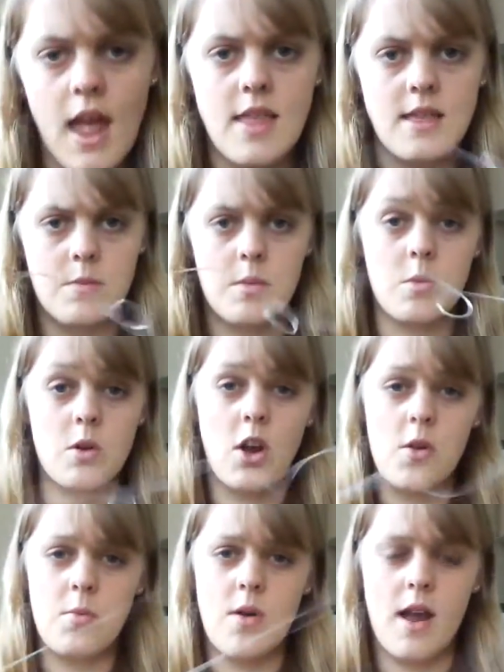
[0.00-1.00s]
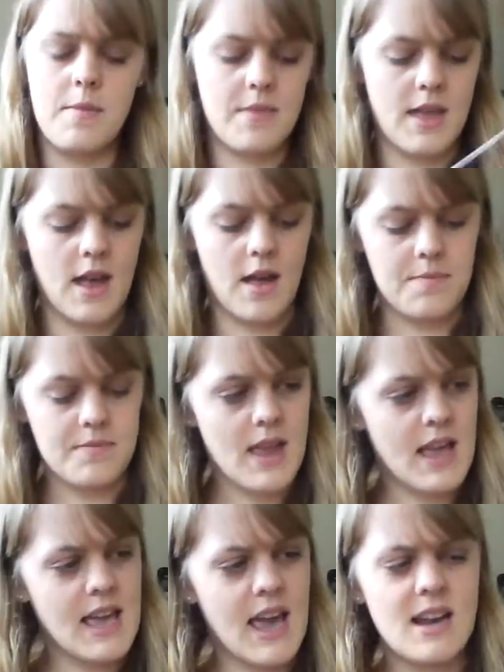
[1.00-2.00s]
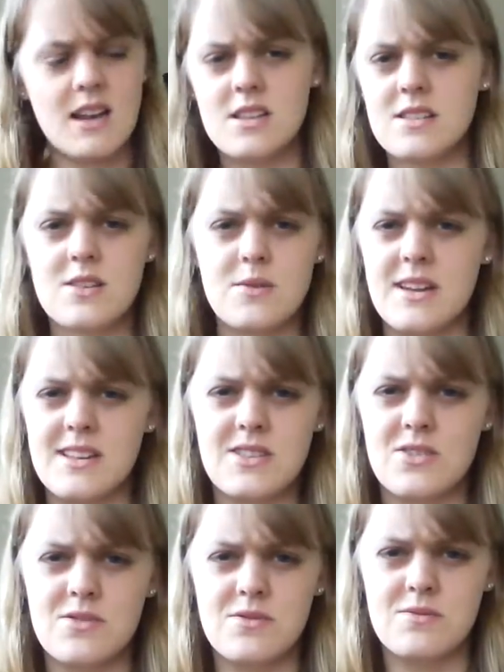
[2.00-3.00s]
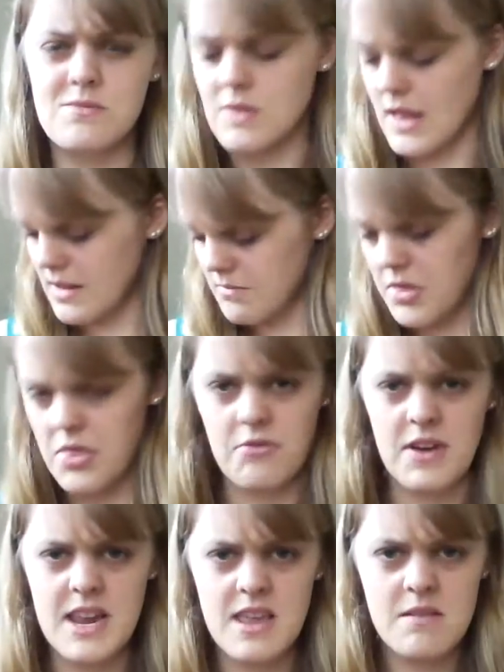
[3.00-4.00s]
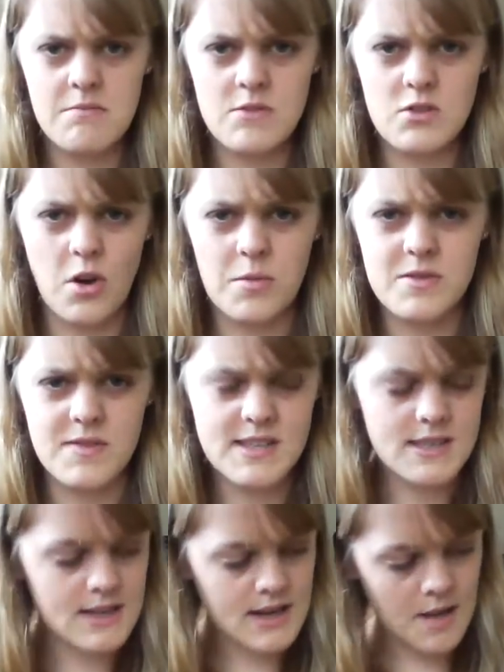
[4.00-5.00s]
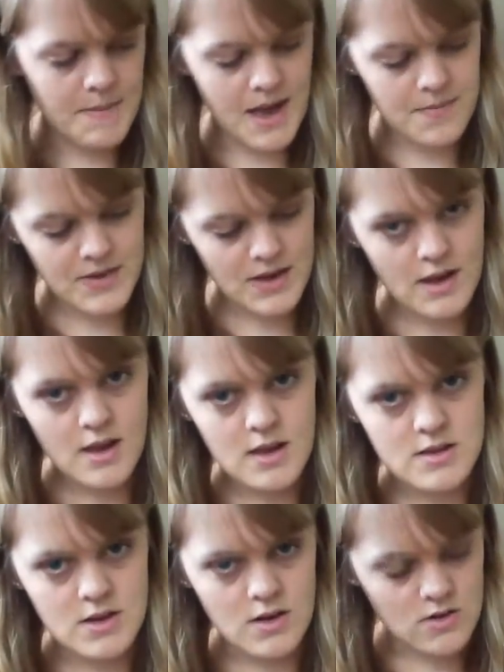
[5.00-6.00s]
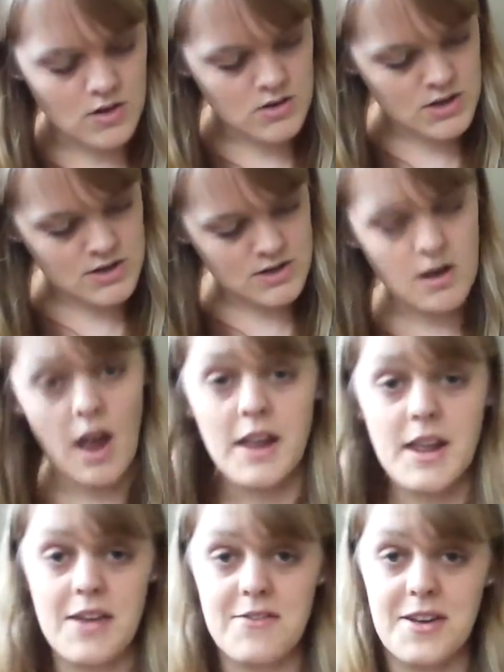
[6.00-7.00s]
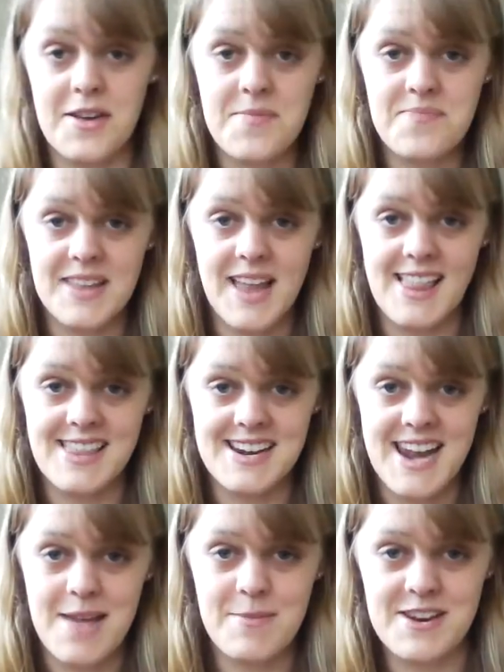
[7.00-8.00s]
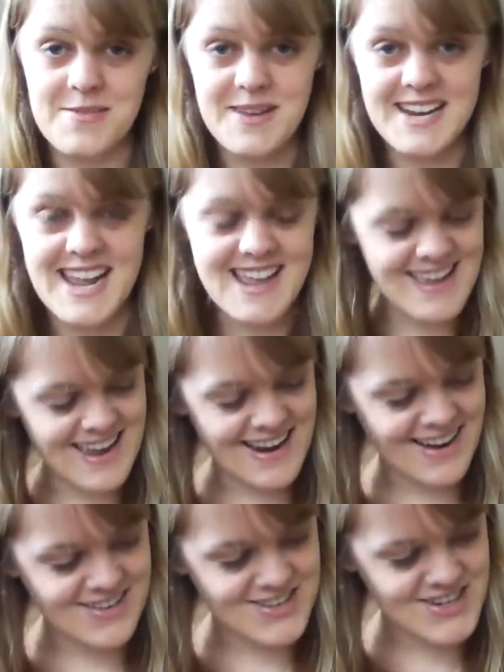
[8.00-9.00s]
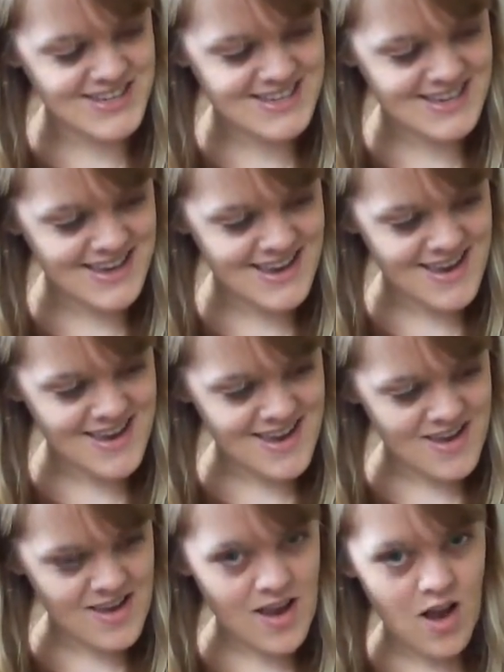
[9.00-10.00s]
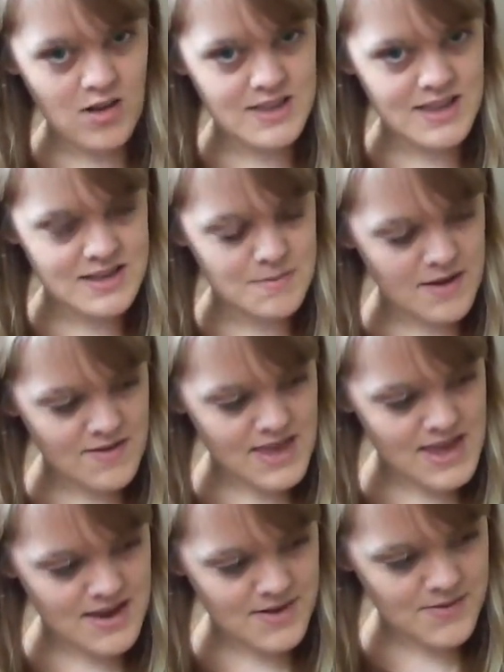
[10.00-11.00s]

and then we will go prime. Again, do it until like 3 drops of insulin come out. So I have a little napkin on my knee, and I'll just hold this above here,